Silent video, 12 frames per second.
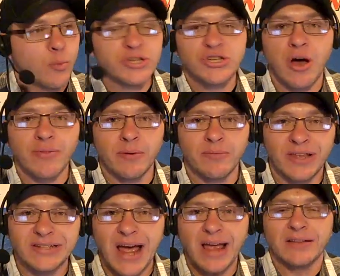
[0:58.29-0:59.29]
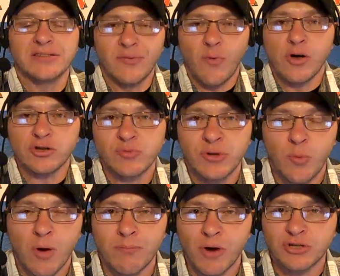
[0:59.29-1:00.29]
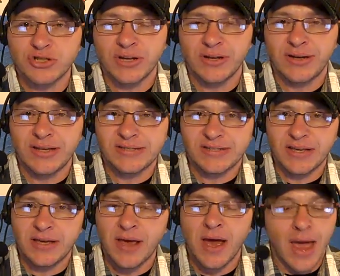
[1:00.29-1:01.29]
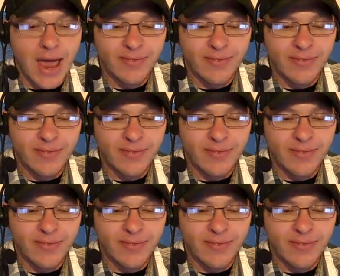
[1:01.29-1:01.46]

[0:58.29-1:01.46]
we saw the titans of Wall Street march into D.C.